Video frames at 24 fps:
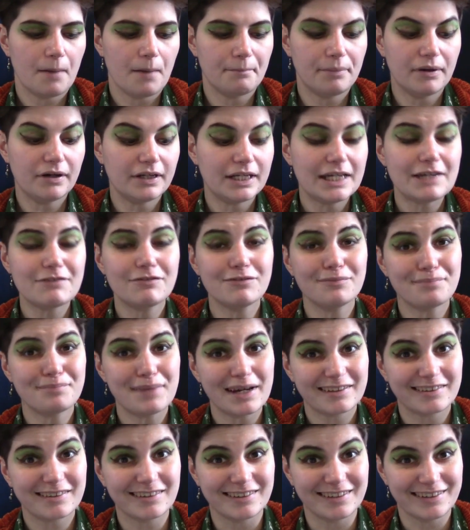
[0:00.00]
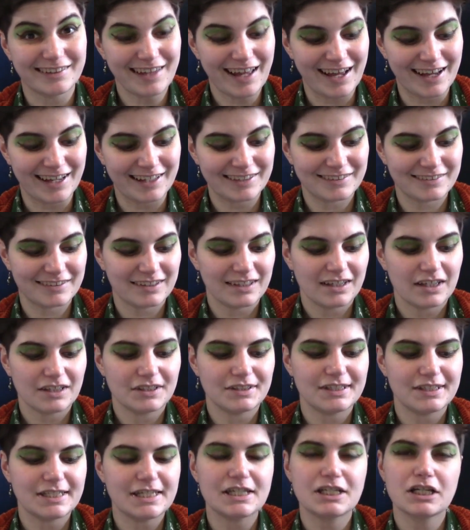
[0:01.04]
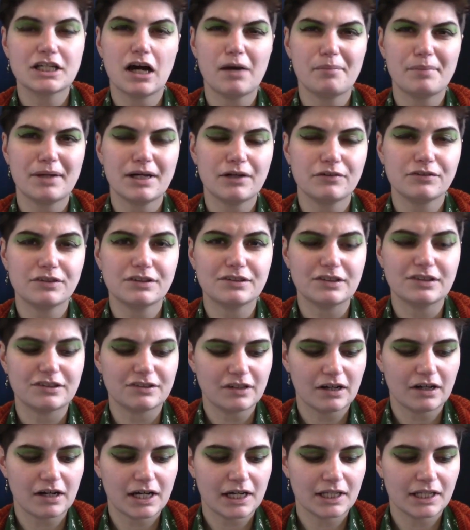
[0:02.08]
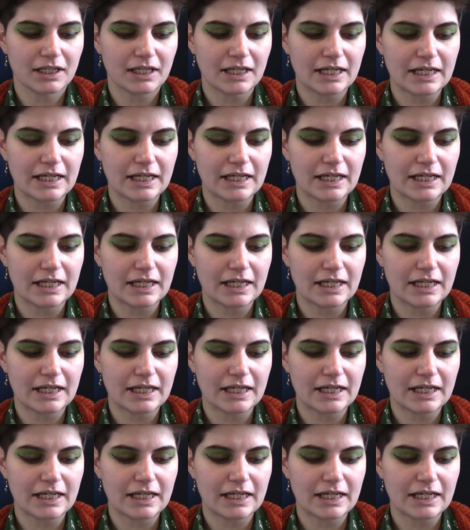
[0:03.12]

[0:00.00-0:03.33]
But even better than that, the cup-hilted design